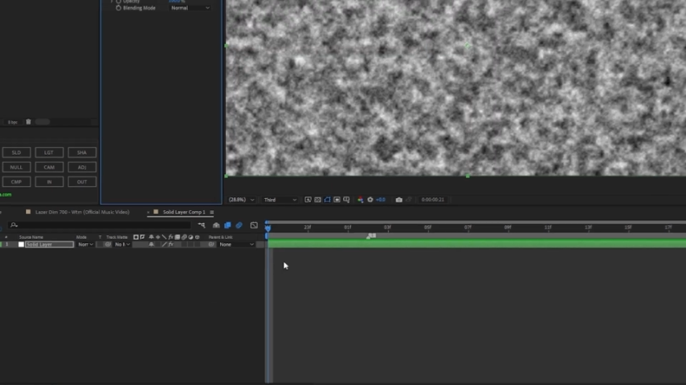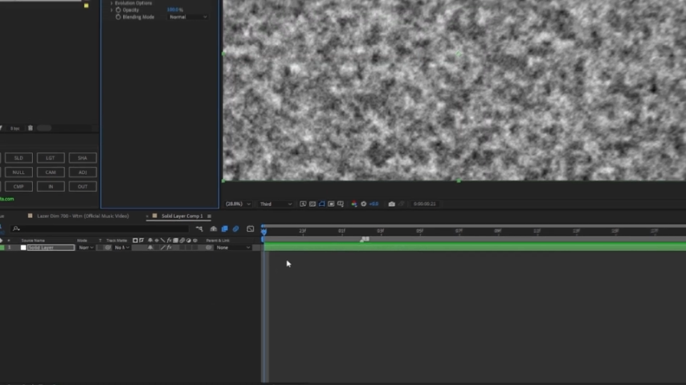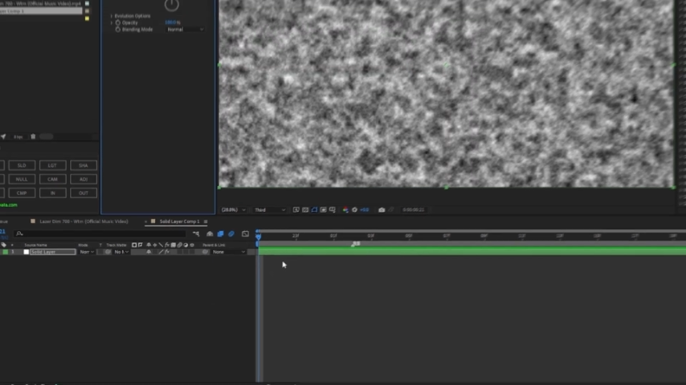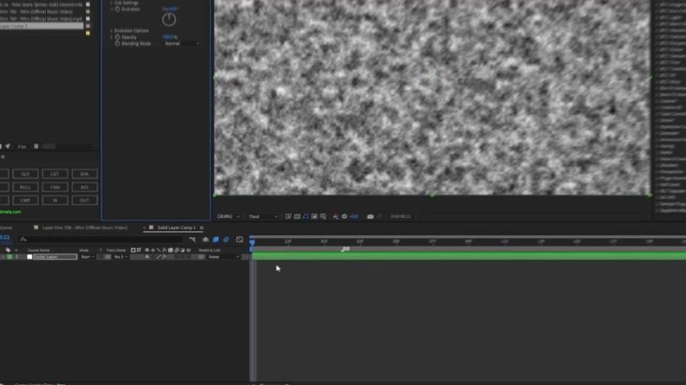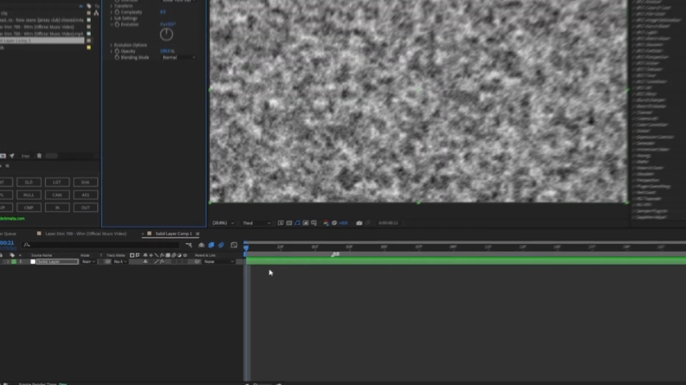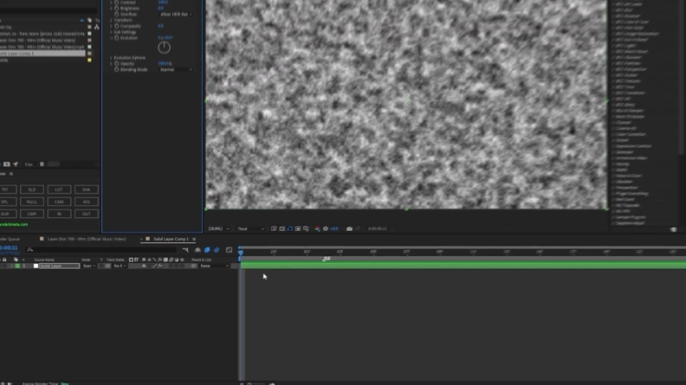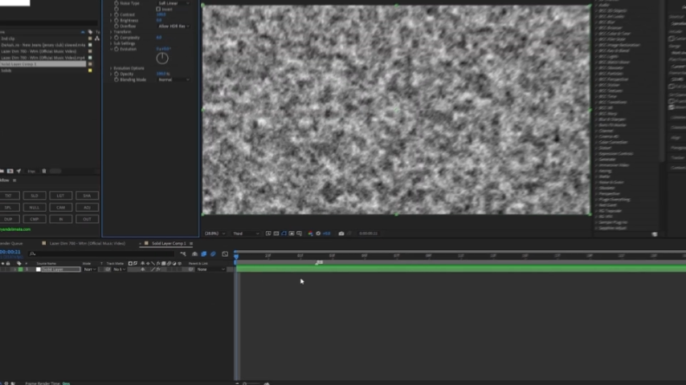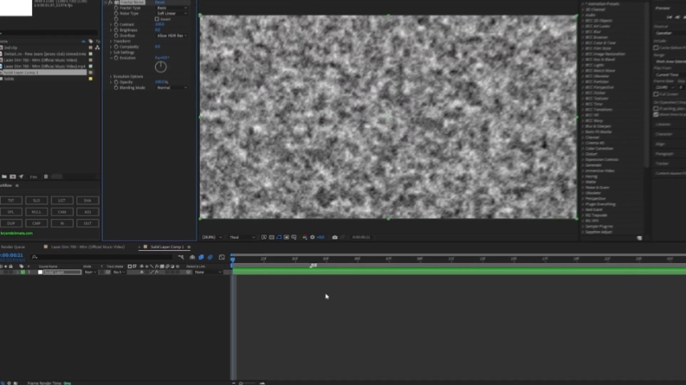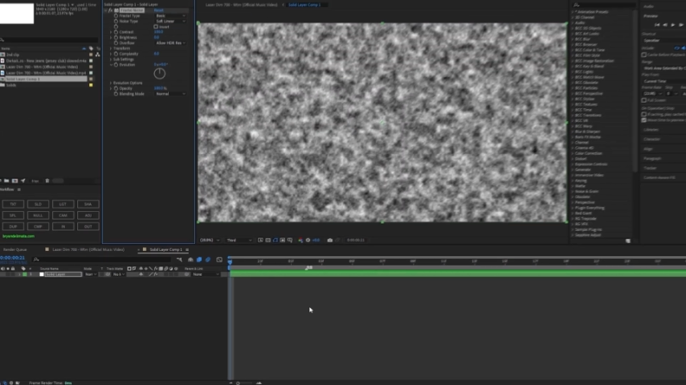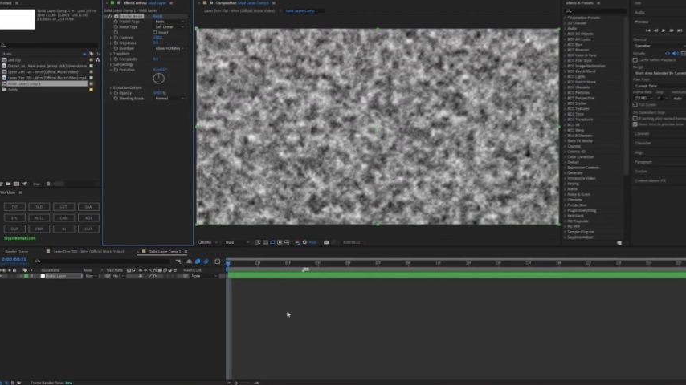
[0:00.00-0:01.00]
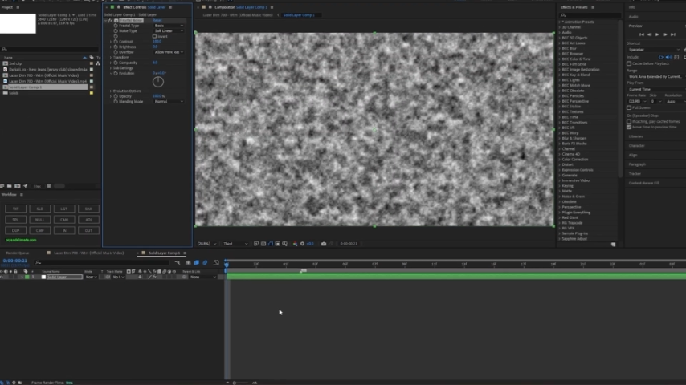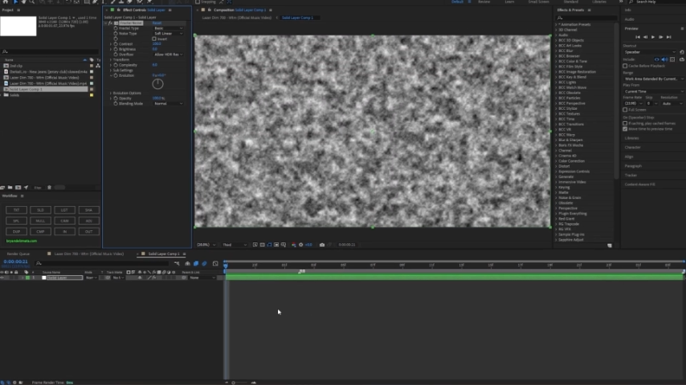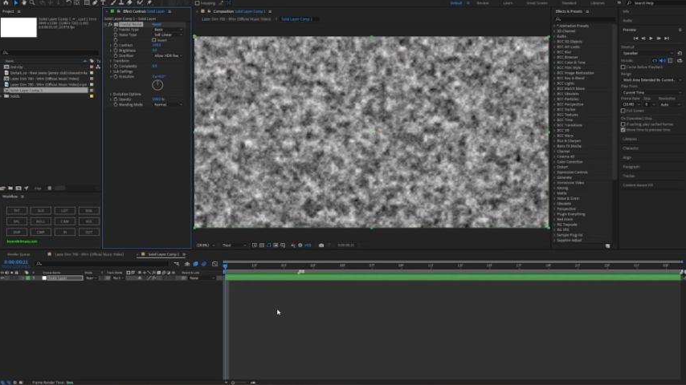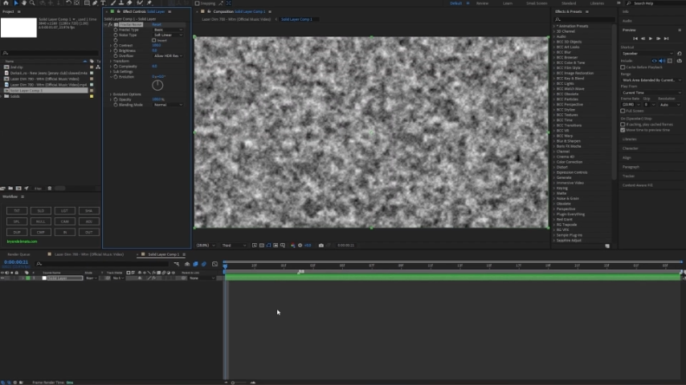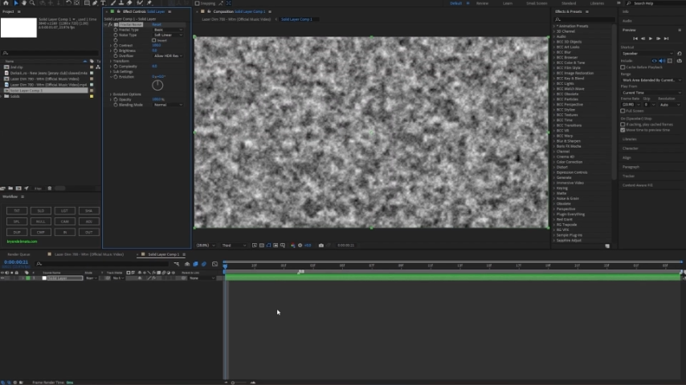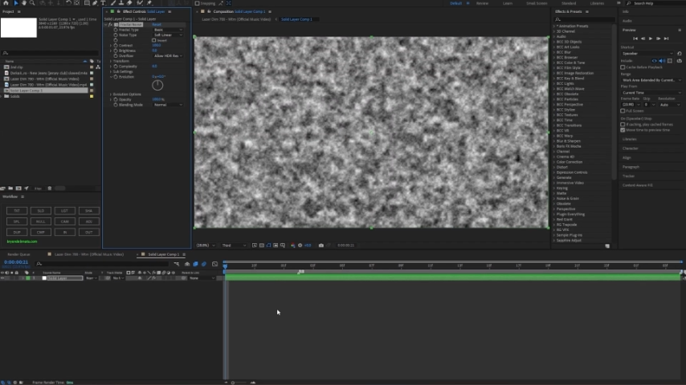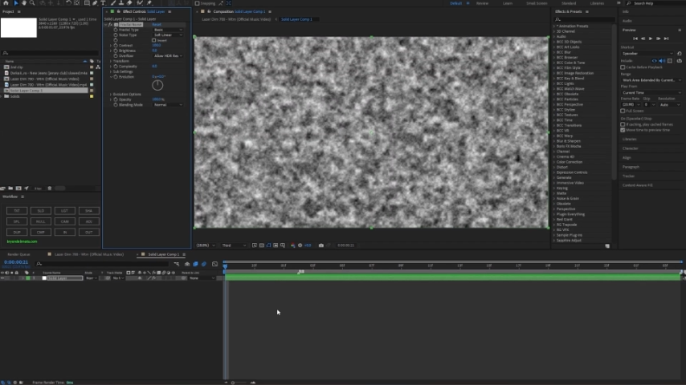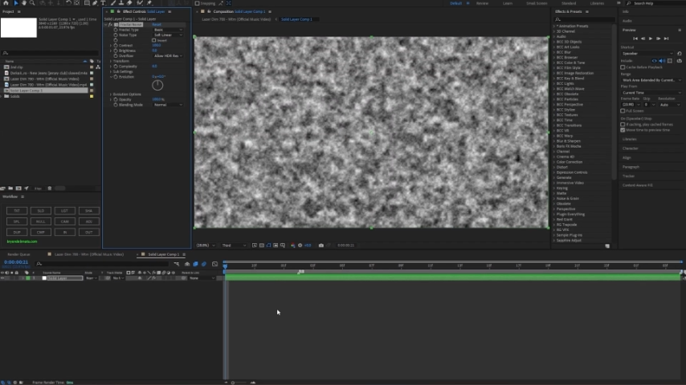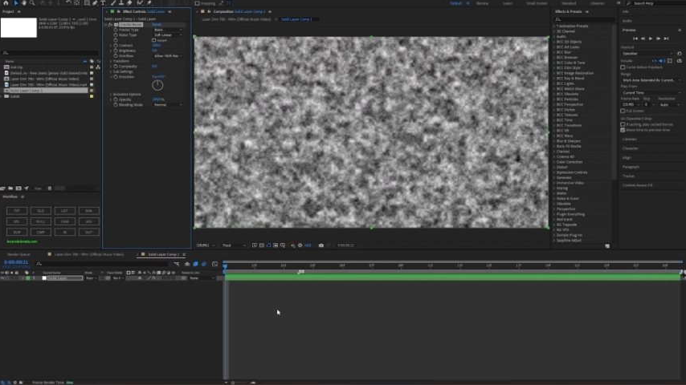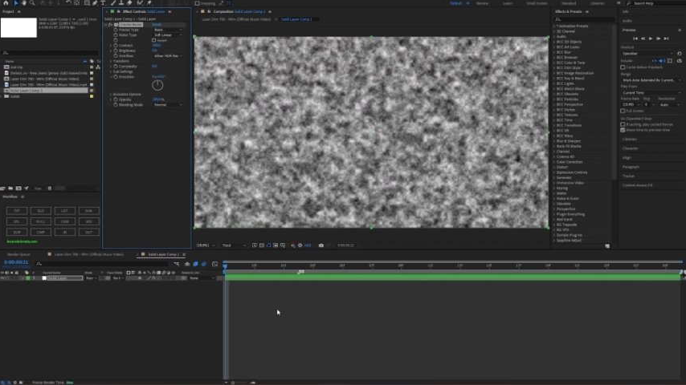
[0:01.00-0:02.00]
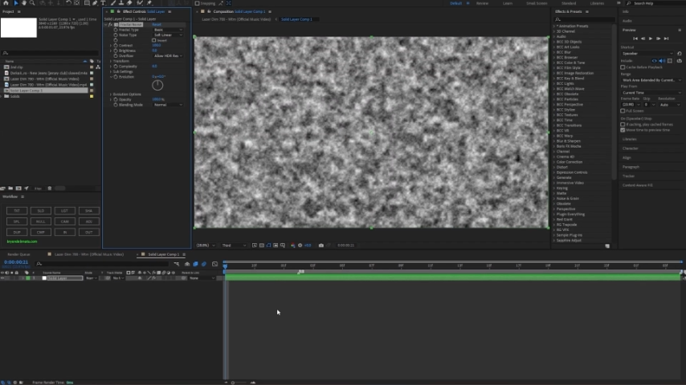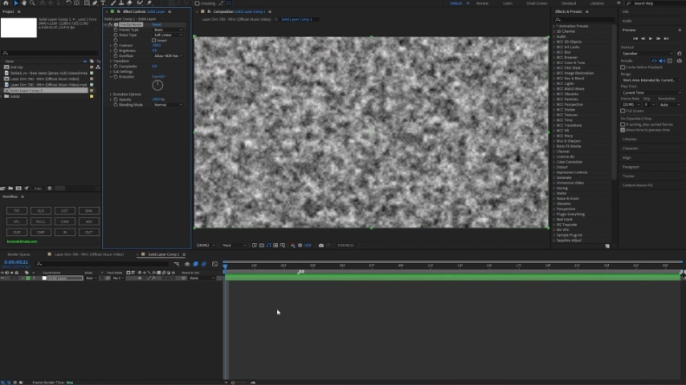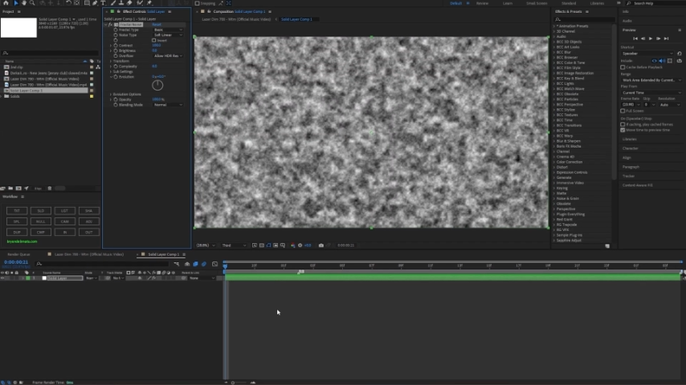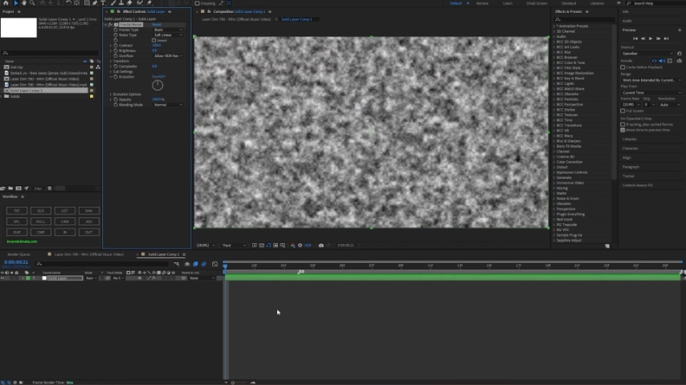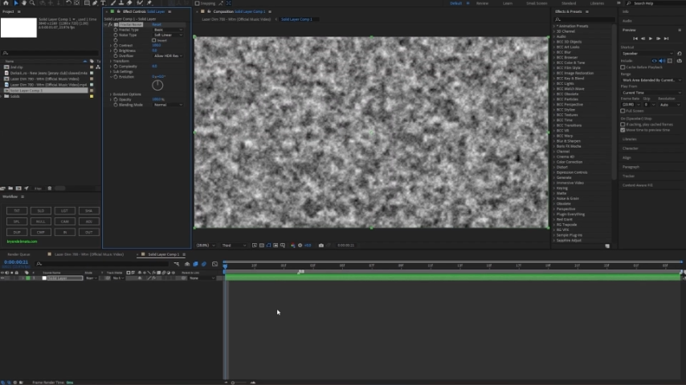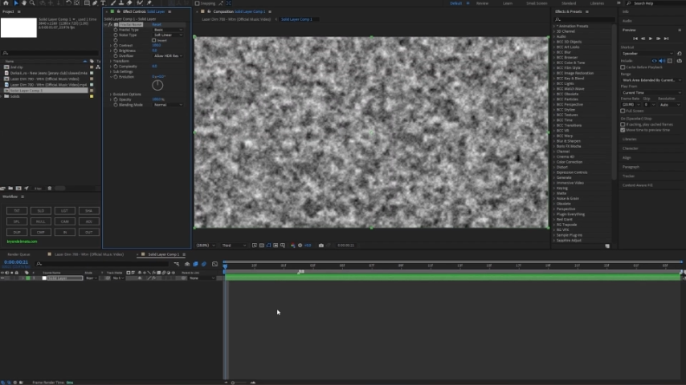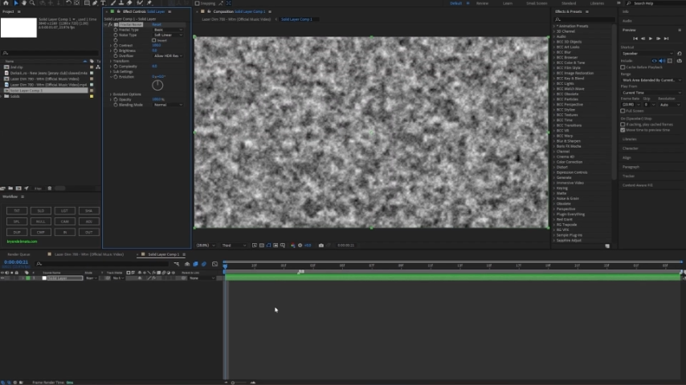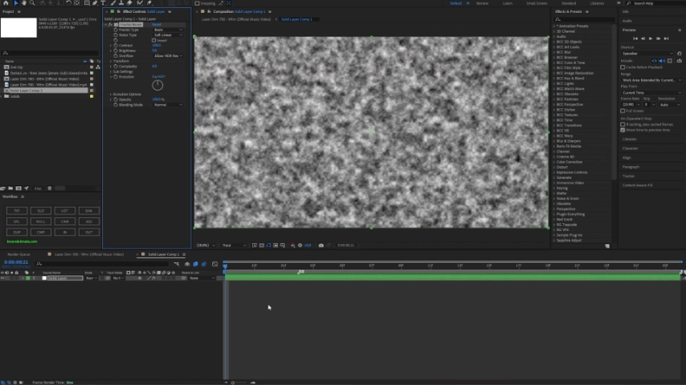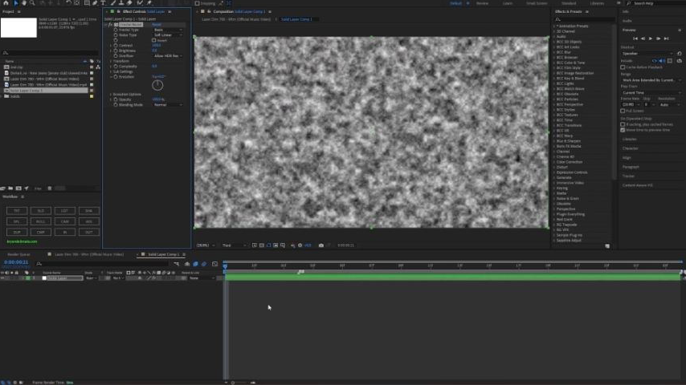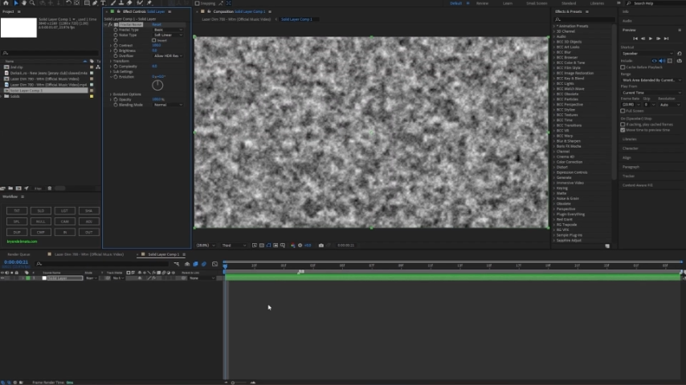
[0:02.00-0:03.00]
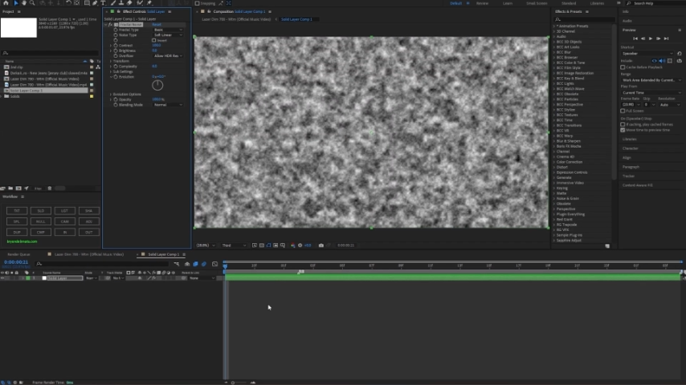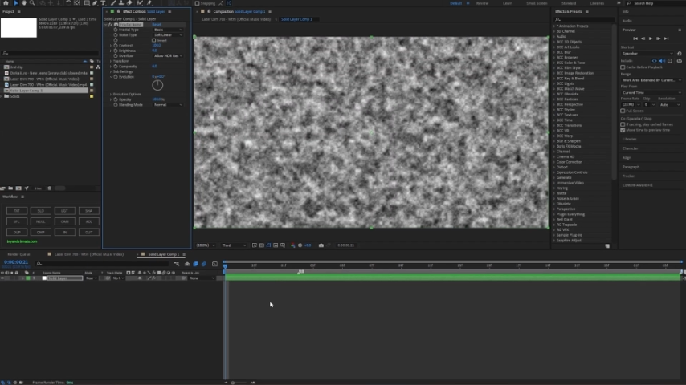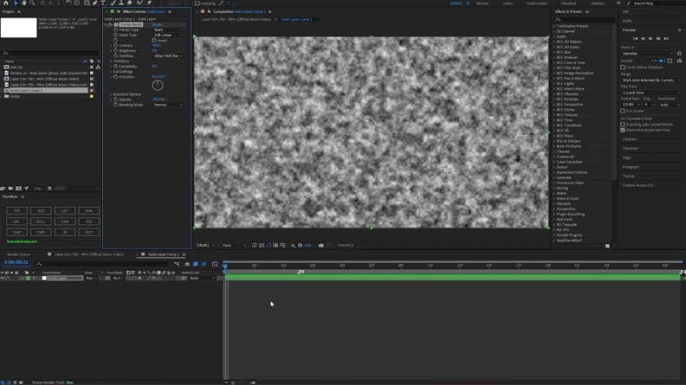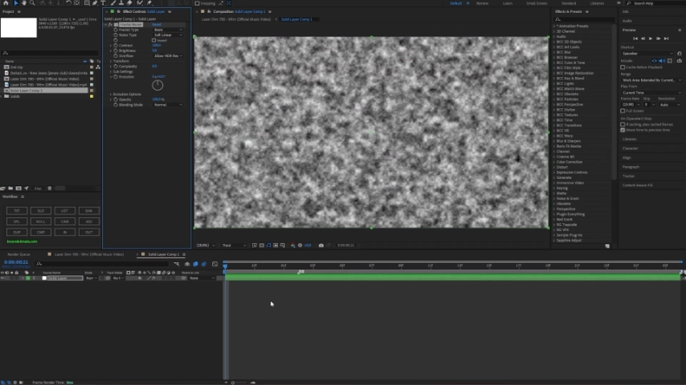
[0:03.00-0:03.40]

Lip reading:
No face is visible, so there are no lips to read.